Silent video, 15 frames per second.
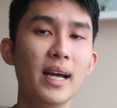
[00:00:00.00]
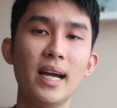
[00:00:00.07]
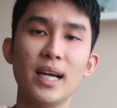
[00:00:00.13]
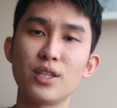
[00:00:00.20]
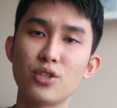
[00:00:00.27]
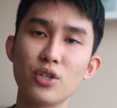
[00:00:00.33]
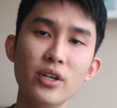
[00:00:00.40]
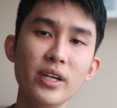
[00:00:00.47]

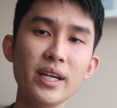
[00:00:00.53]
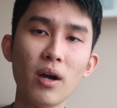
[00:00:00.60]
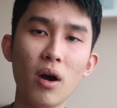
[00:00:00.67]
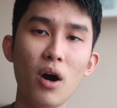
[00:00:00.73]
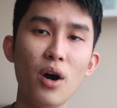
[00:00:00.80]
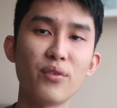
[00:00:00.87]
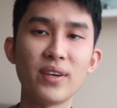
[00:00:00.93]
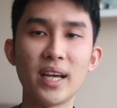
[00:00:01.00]
and turning
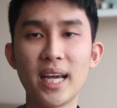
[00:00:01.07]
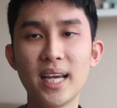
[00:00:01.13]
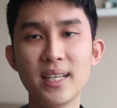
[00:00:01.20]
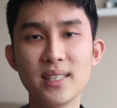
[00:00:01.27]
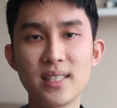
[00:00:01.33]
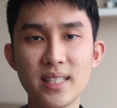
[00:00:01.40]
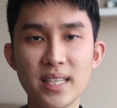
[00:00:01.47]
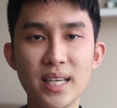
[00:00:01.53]
off
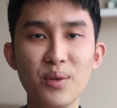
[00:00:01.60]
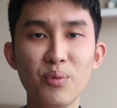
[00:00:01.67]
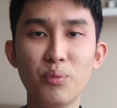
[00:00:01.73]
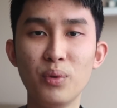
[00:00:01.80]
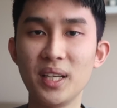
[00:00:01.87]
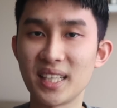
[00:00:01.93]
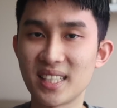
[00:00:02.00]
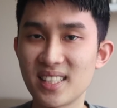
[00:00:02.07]
ANC
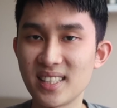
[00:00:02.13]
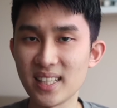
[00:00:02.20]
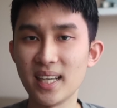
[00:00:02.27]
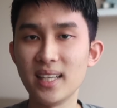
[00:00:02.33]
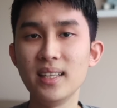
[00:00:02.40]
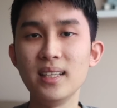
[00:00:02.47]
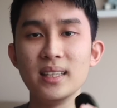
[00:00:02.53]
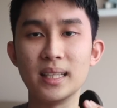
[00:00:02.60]
will
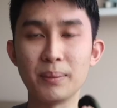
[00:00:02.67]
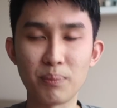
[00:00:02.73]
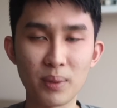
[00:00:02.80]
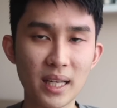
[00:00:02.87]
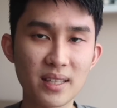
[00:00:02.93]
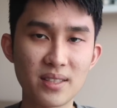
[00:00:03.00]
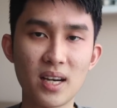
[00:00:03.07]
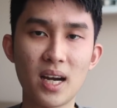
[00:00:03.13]
extend the
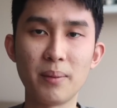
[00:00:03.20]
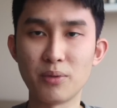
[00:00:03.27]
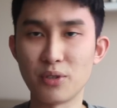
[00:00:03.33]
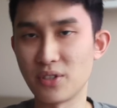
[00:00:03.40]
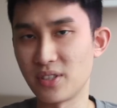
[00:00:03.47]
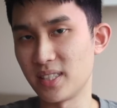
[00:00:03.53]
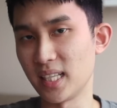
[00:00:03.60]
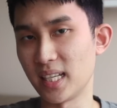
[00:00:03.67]
playtime to
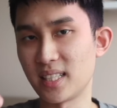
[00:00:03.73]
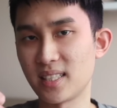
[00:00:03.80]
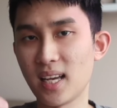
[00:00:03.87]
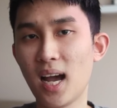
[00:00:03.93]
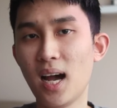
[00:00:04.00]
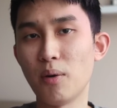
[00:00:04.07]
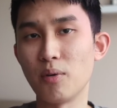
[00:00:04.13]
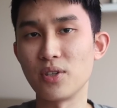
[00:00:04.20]
6
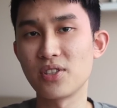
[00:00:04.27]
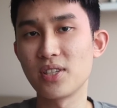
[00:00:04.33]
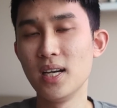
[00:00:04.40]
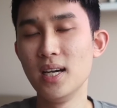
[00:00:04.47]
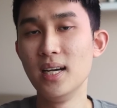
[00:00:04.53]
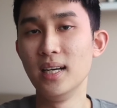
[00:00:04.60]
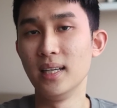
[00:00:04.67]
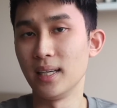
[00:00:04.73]
hours.
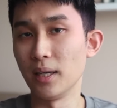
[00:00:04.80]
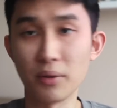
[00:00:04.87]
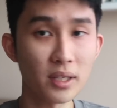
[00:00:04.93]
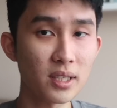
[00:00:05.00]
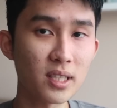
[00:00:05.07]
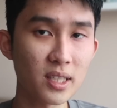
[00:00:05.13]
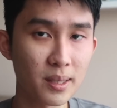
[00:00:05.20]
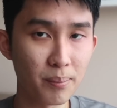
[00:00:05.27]
Now
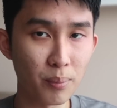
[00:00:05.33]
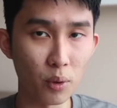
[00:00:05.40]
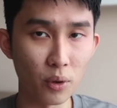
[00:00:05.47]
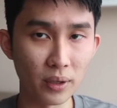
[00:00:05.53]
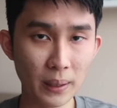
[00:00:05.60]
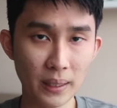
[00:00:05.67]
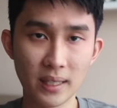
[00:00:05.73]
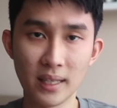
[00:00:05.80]
this is
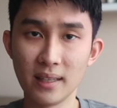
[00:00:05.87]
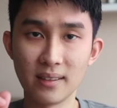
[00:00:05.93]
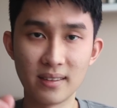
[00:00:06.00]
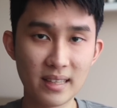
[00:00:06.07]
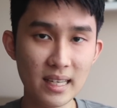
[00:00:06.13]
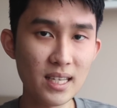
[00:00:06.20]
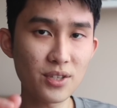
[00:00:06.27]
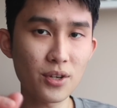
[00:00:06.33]
important.
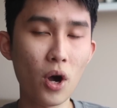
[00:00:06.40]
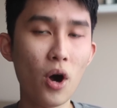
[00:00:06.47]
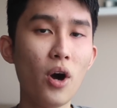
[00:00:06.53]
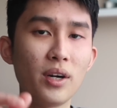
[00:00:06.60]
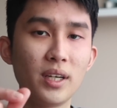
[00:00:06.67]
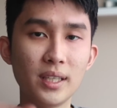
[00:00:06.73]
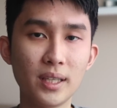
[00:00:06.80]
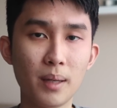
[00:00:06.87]
These
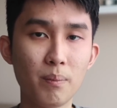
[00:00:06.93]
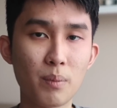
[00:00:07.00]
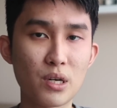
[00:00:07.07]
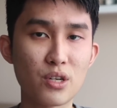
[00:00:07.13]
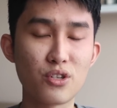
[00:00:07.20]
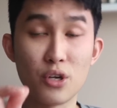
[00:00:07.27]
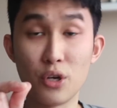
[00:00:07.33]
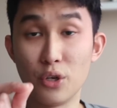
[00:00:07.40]
are the numbers